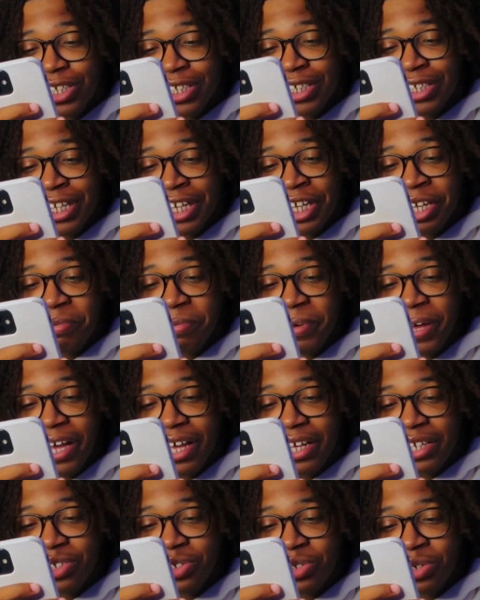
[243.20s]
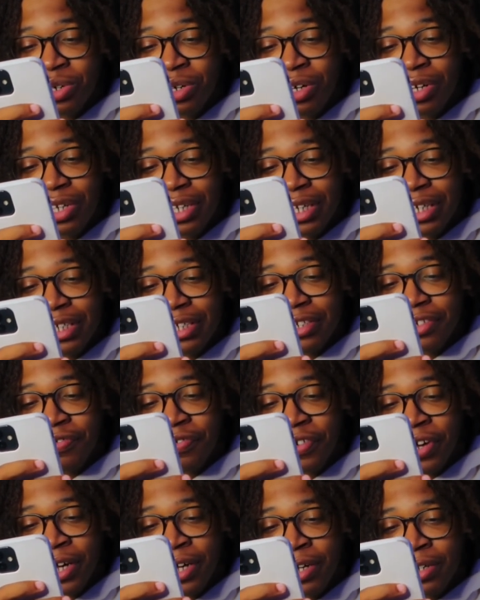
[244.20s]
ski mask, y'all. This is
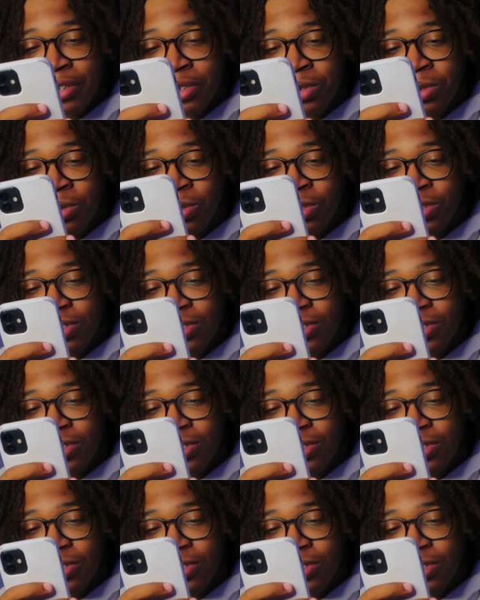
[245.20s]
fire, too.